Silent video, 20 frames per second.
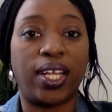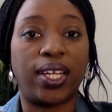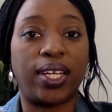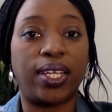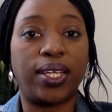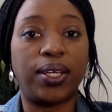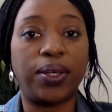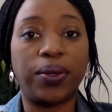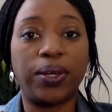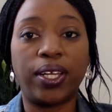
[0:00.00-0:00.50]

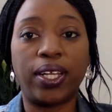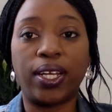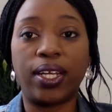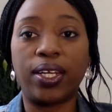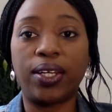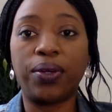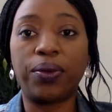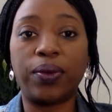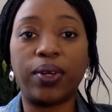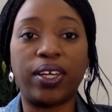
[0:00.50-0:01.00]

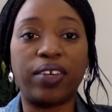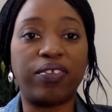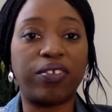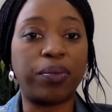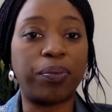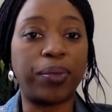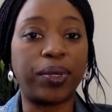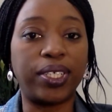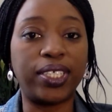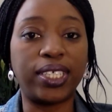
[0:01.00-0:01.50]
Hello,
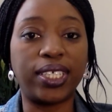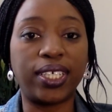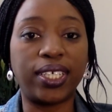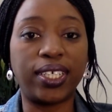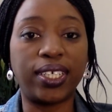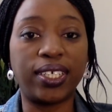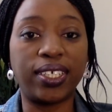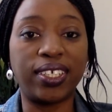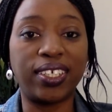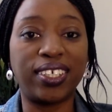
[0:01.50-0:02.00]

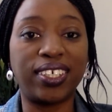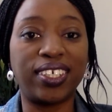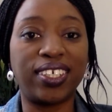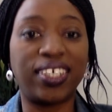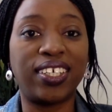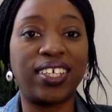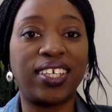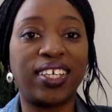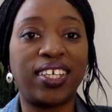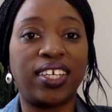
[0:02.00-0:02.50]
everybody.
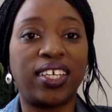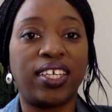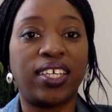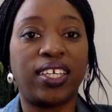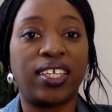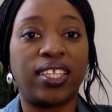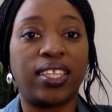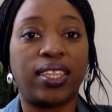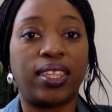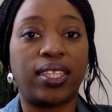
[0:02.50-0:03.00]

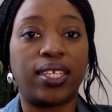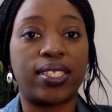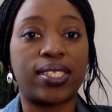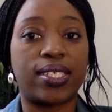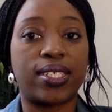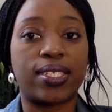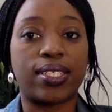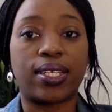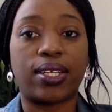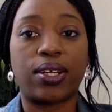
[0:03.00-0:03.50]

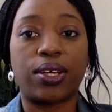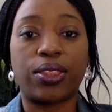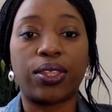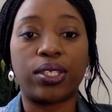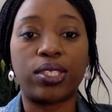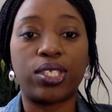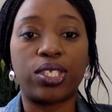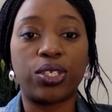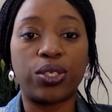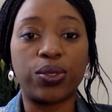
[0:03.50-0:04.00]
This is
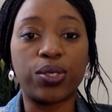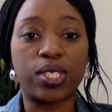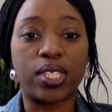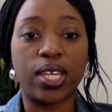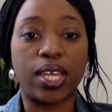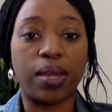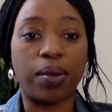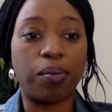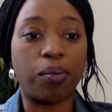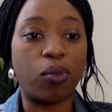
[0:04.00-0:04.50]
another
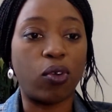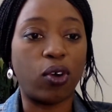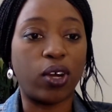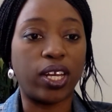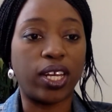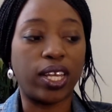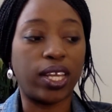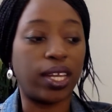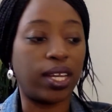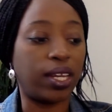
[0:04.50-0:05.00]
Tuesday
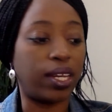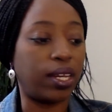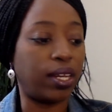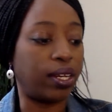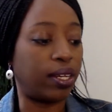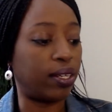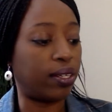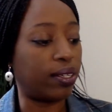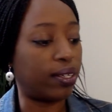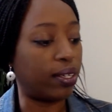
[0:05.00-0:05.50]
morning.
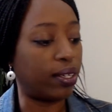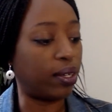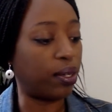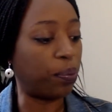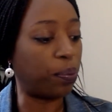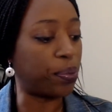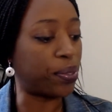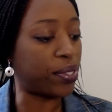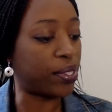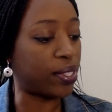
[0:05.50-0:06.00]

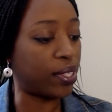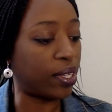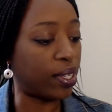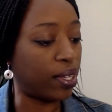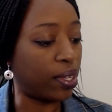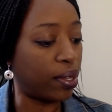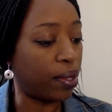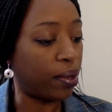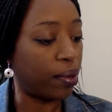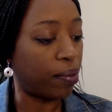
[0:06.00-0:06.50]
Oops,
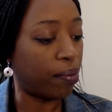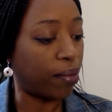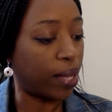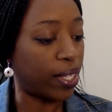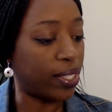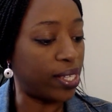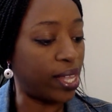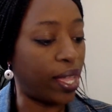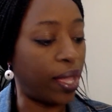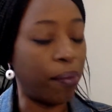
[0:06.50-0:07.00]

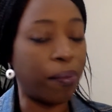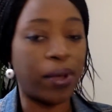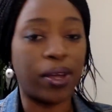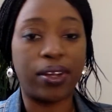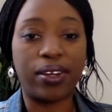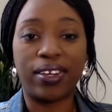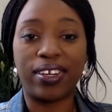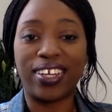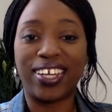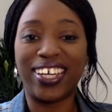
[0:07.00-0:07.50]
my
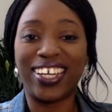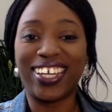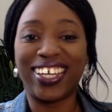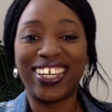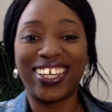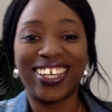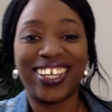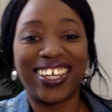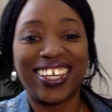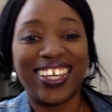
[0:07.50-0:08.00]
timer.
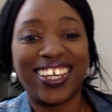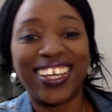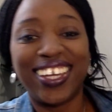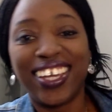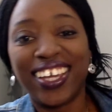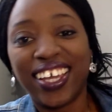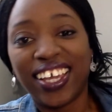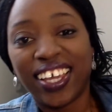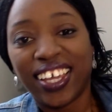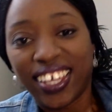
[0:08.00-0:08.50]

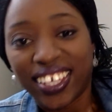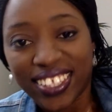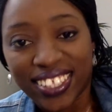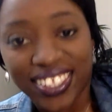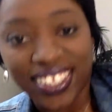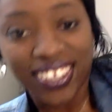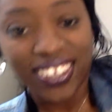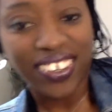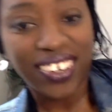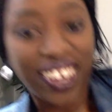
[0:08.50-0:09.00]

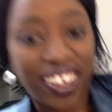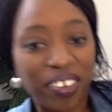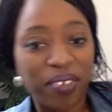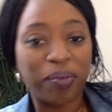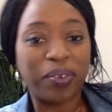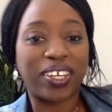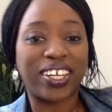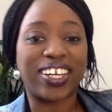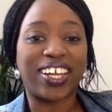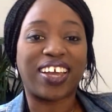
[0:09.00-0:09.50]
So
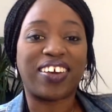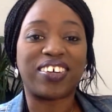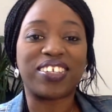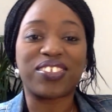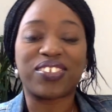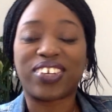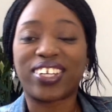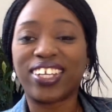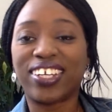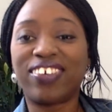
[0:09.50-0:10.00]
I
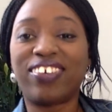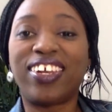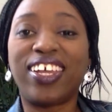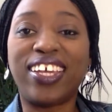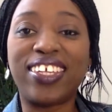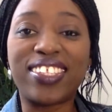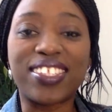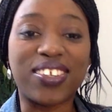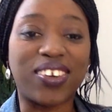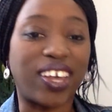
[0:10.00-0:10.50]
was running
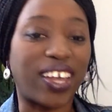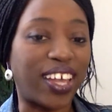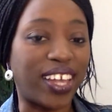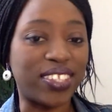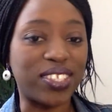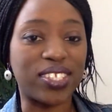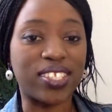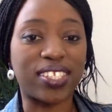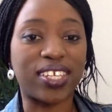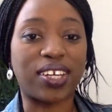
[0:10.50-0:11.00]
late, so I
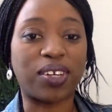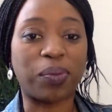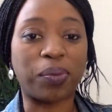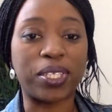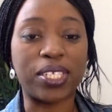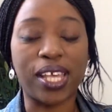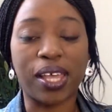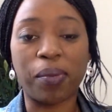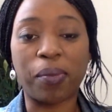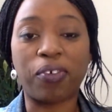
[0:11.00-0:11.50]
had to set up
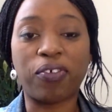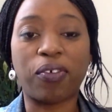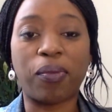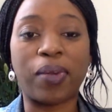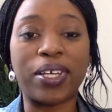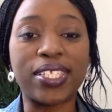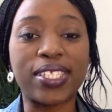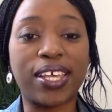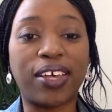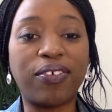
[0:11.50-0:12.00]
a timer for
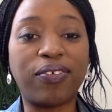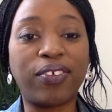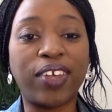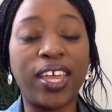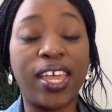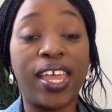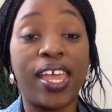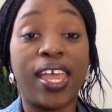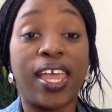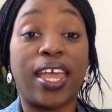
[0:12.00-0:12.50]
myself.
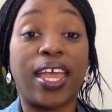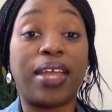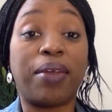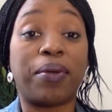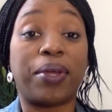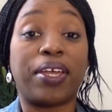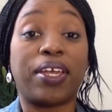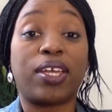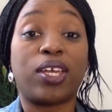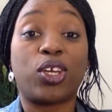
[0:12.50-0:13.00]

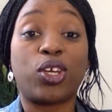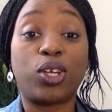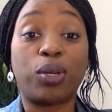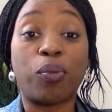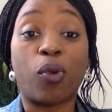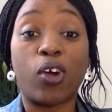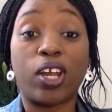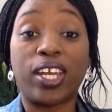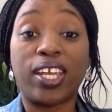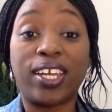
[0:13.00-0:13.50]
Anyway, good
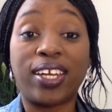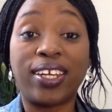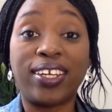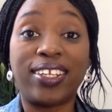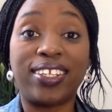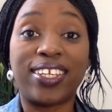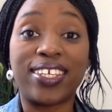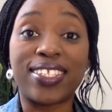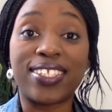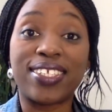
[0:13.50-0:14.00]

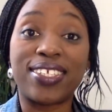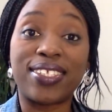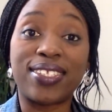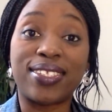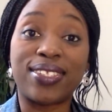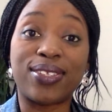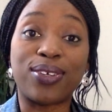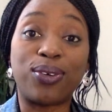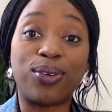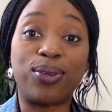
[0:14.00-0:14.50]
morning. This
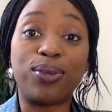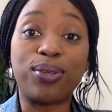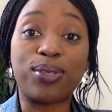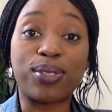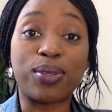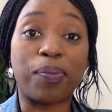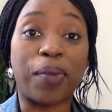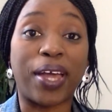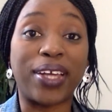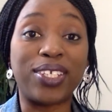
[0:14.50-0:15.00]
is
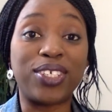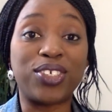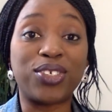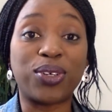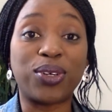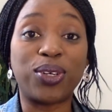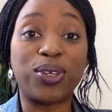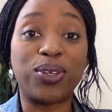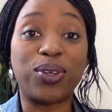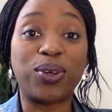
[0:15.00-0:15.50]

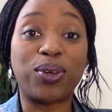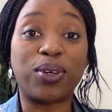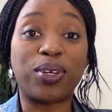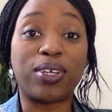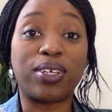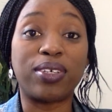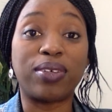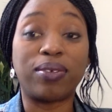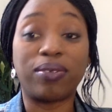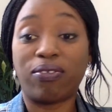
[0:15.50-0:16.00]
Olusobanjo,
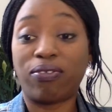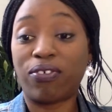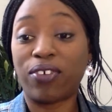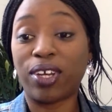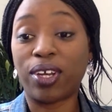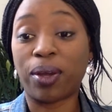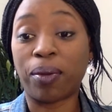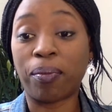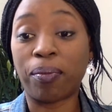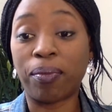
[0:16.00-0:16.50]
your
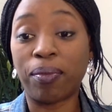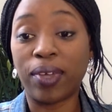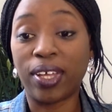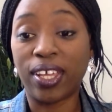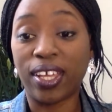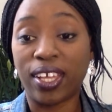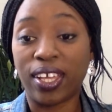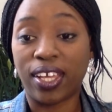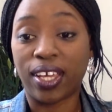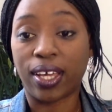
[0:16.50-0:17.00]
freedom
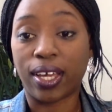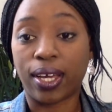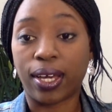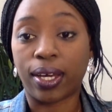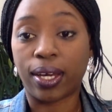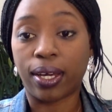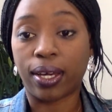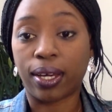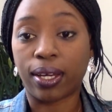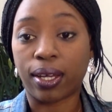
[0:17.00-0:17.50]

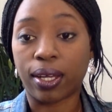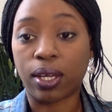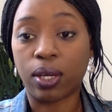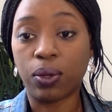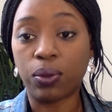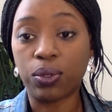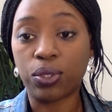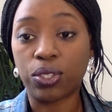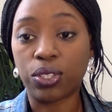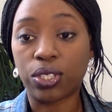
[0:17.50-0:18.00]

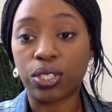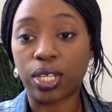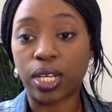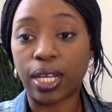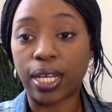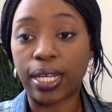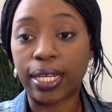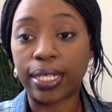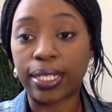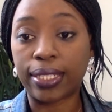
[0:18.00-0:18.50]
coach
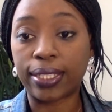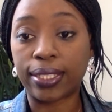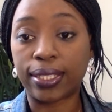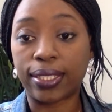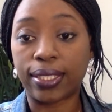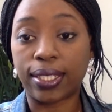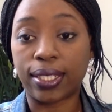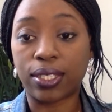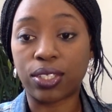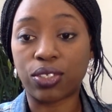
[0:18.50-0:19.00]

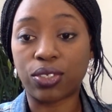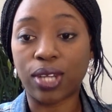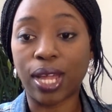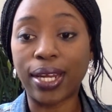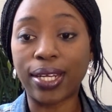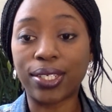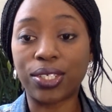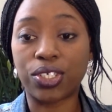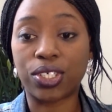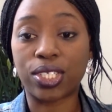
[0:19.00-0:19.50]
and
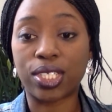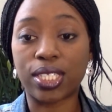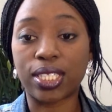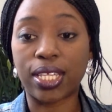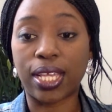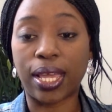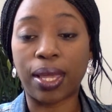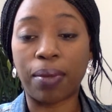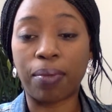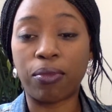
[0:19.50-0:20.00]

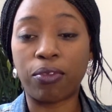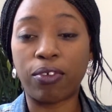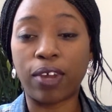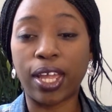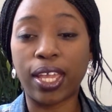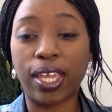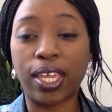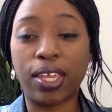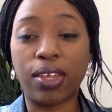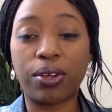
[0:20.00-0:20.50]
strategist. I'm
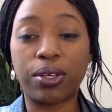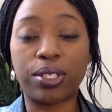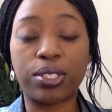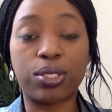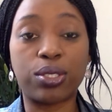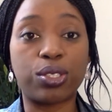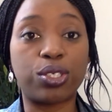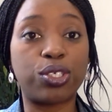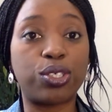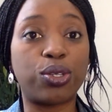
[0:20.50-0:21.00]
right here
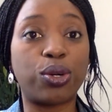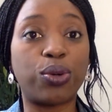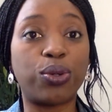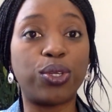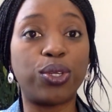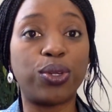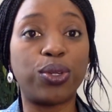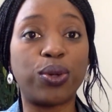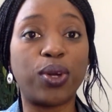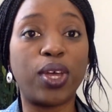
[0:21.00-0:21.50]
to show
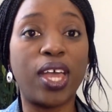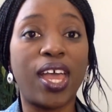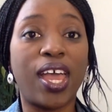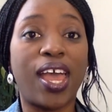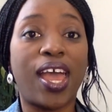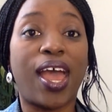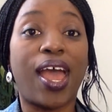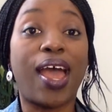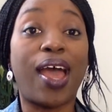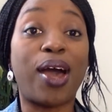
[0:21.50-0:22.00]
you
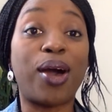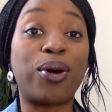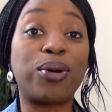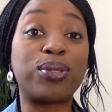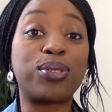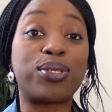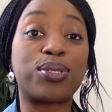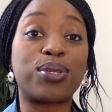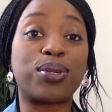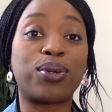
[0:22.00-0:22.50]

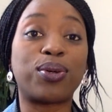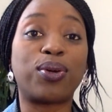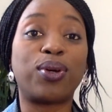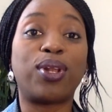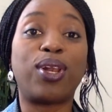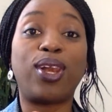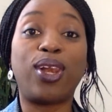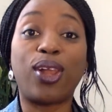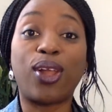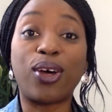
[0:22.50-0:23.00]
how
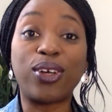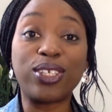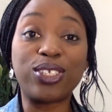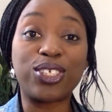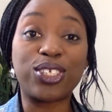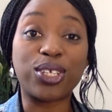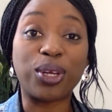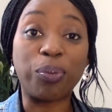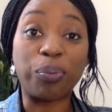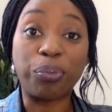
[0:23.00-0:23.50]
to
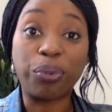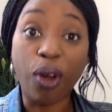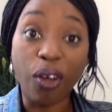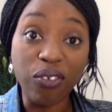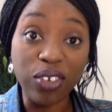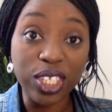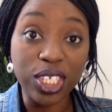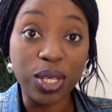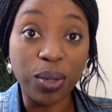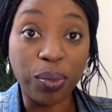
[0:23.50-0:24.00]
launch a
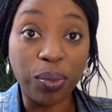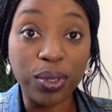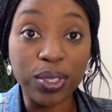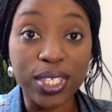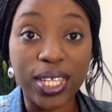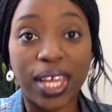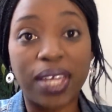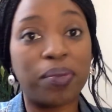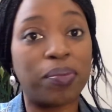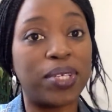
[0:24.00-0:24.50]

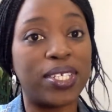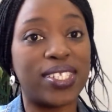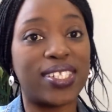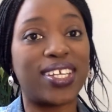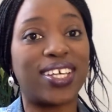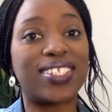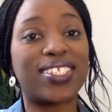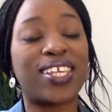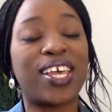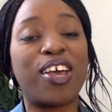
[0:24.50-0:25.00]
profitable side
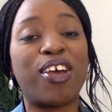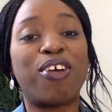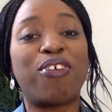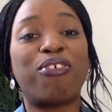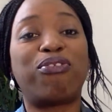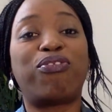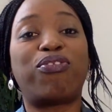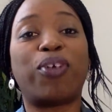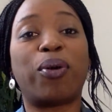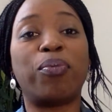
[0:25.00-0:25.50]
business
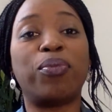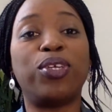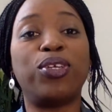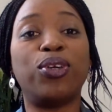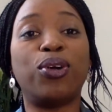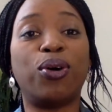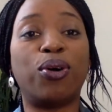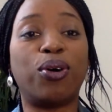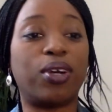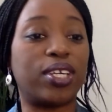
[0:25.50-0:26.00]
from
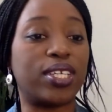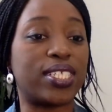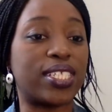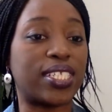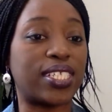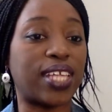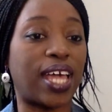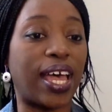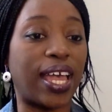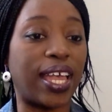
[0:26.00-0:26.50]
your
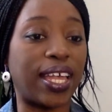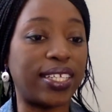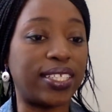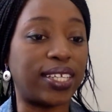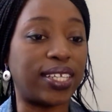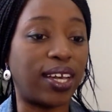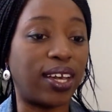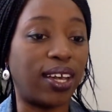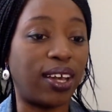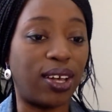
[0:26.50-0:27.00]

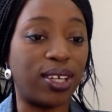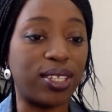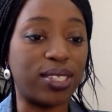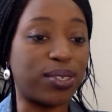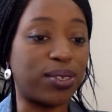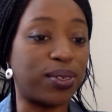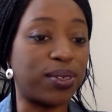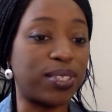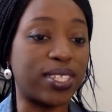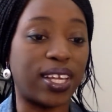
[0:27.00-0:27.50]
side
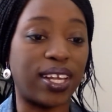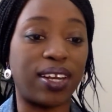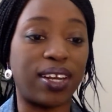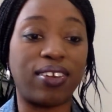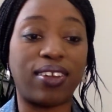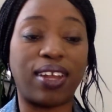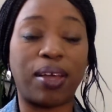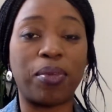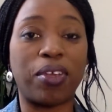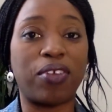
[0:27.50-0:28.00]
hustles
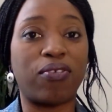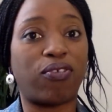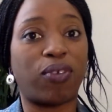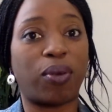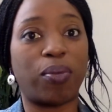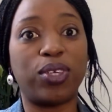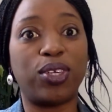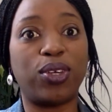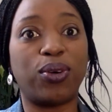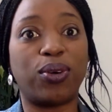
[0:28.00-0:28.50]
and
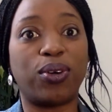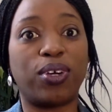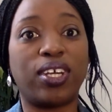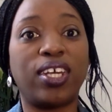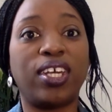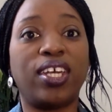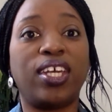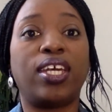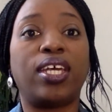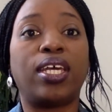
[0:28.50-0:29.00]
from
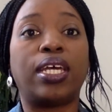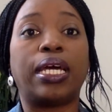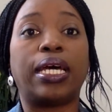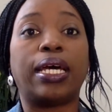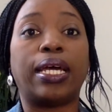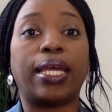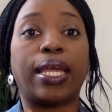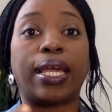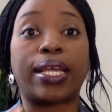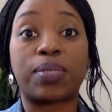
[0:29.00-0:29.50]
your
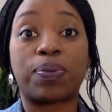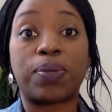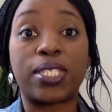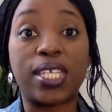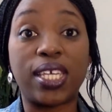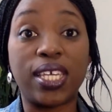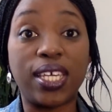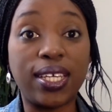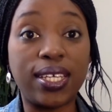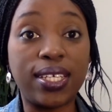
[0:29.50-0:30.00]

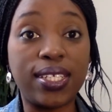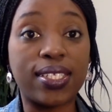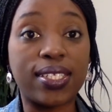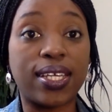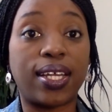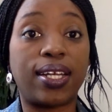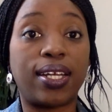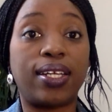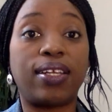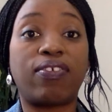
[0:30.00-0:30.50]

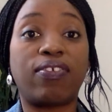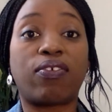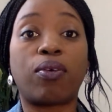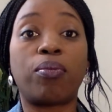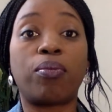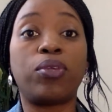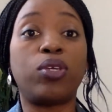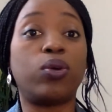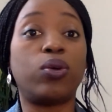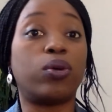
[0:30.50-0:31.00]
expertise and
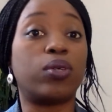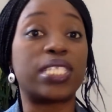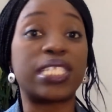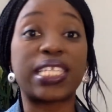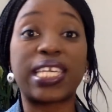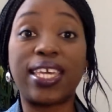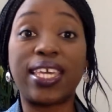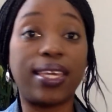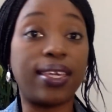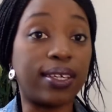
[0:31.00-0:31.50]
from your
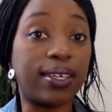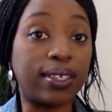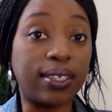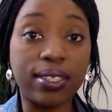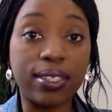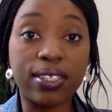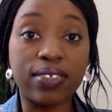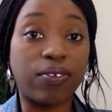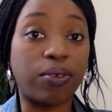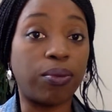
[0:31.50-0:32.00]

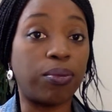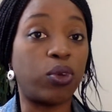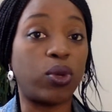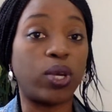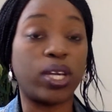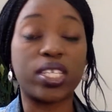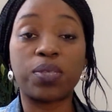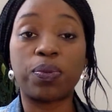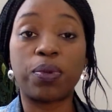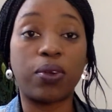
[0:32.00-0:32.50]
skills, from
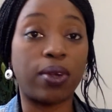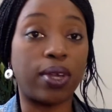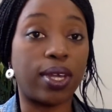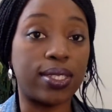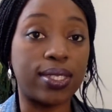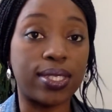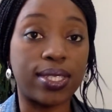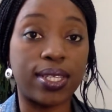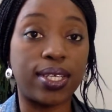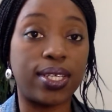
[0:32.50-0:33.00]
your
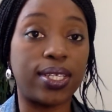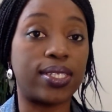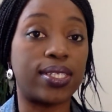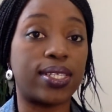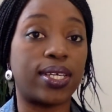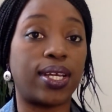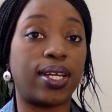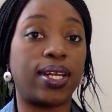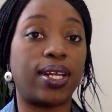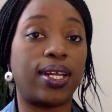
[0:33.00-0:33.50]

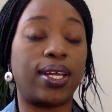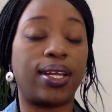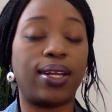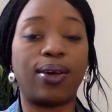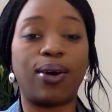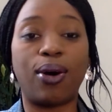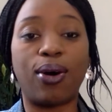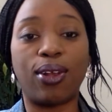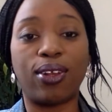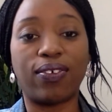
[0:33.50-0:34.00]
experiences, and
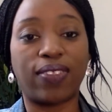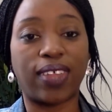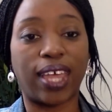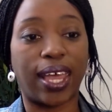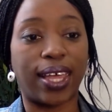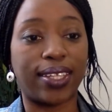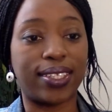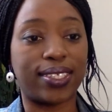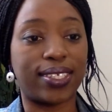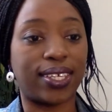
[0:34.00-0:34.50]
all of
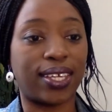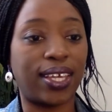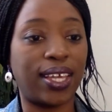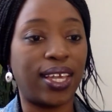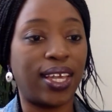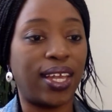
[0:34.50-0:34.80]
that.